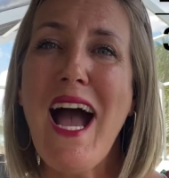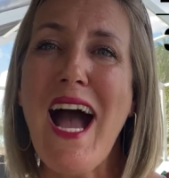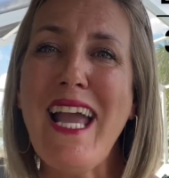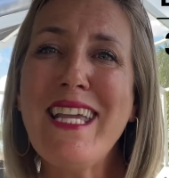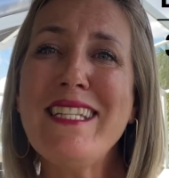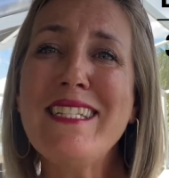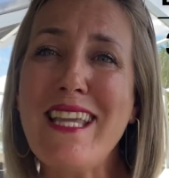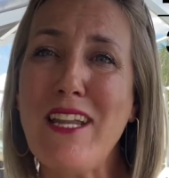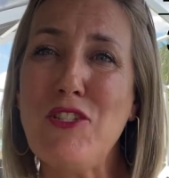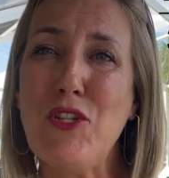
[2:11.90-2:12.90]
I can
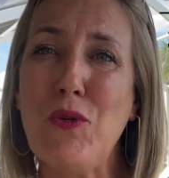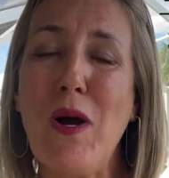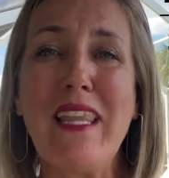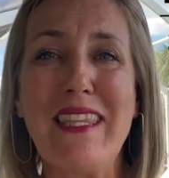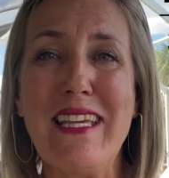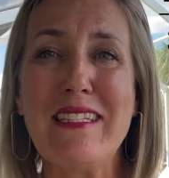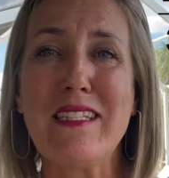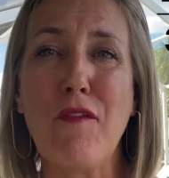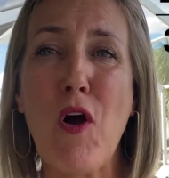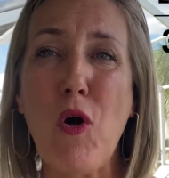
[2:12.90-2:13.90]
send you a list
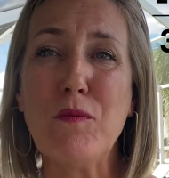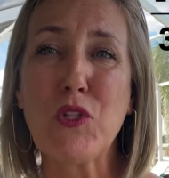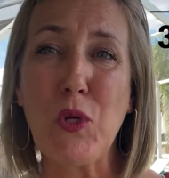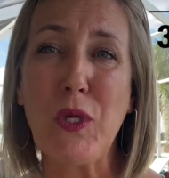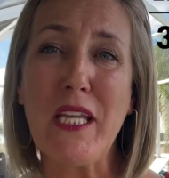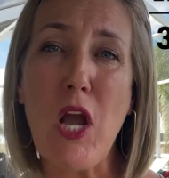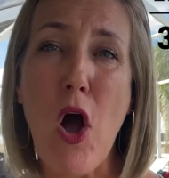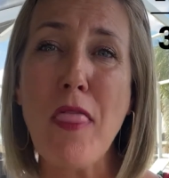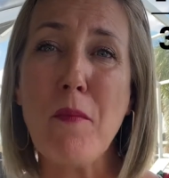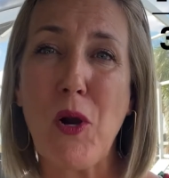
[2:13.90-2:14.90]
of homes currently on
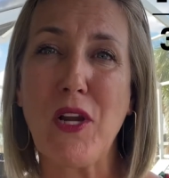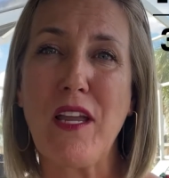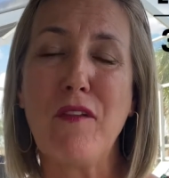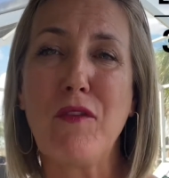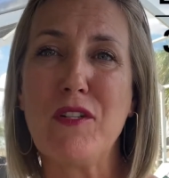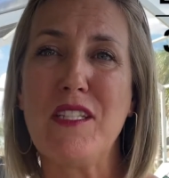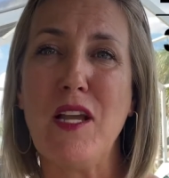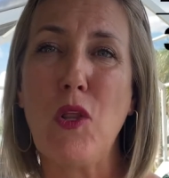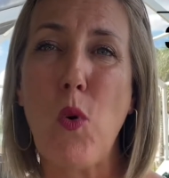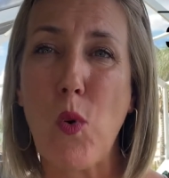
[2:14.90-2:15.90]
the market for
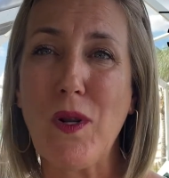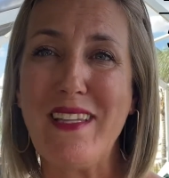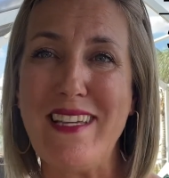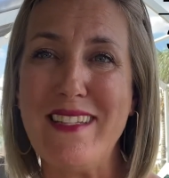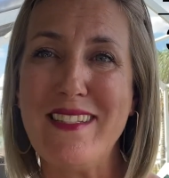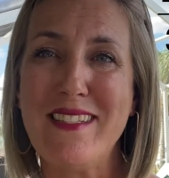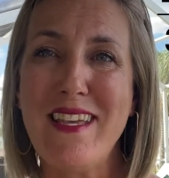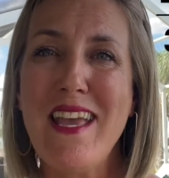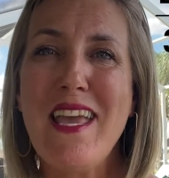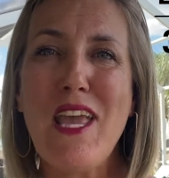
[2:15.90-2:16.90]
sale or lease.
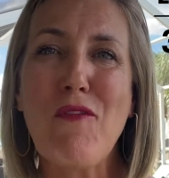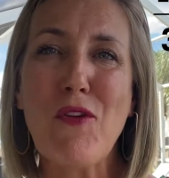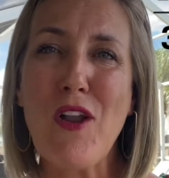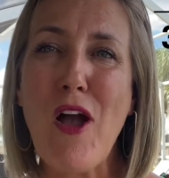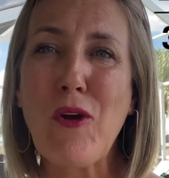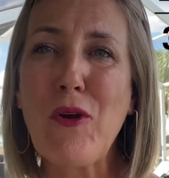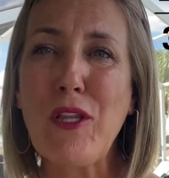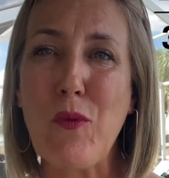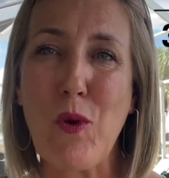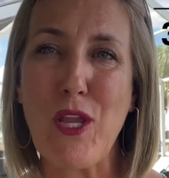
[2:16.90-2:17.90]
If you're not currently
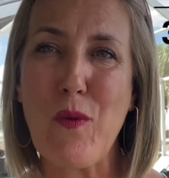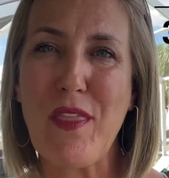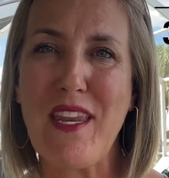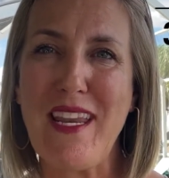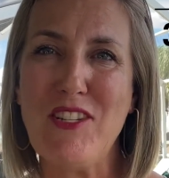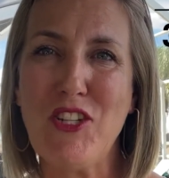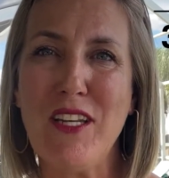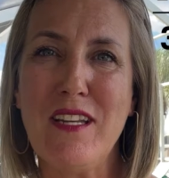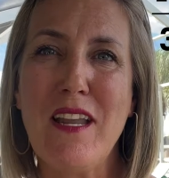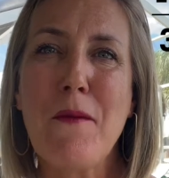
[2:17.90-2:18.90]
working with an agent,
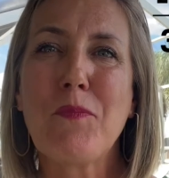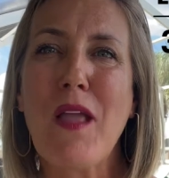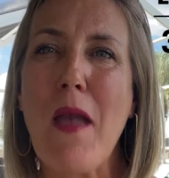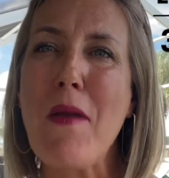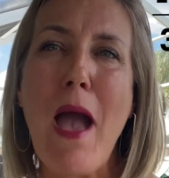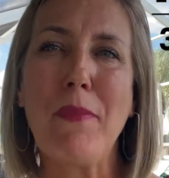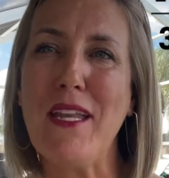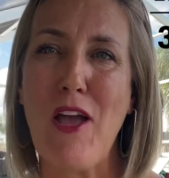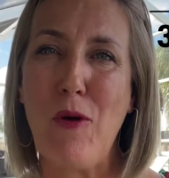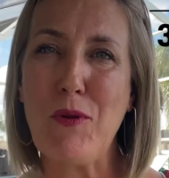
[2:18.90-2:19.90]
I'm happy to
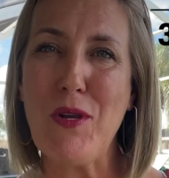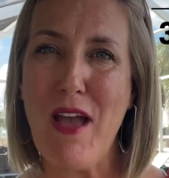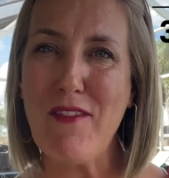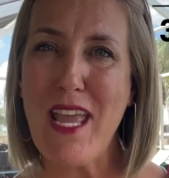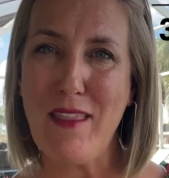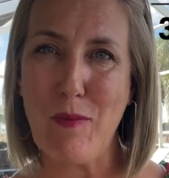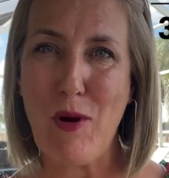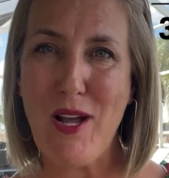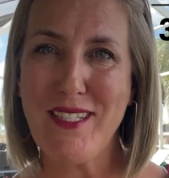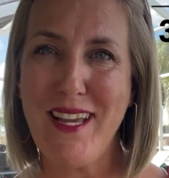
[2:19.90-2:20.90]
help you navigate the
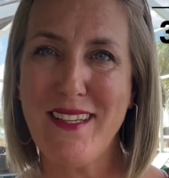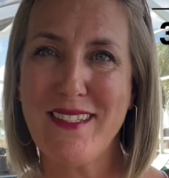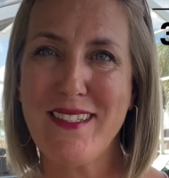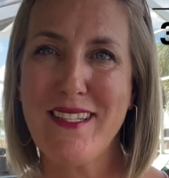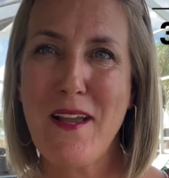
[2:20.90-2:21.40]
process.